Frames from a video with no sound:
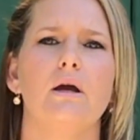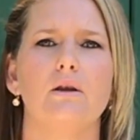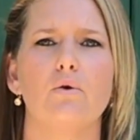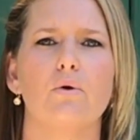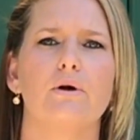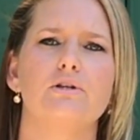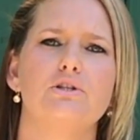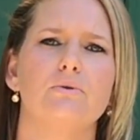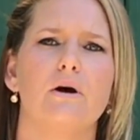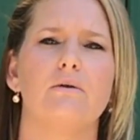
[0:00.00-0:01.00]
and core
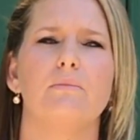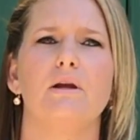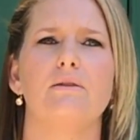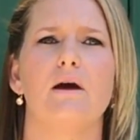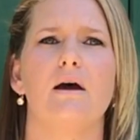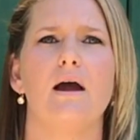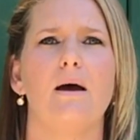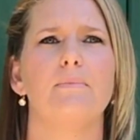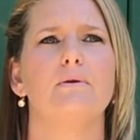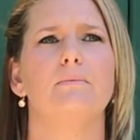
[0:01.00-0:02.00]
issue out of me that
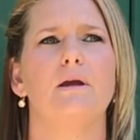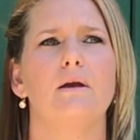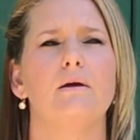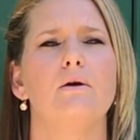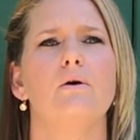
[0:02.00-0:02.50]
happened to me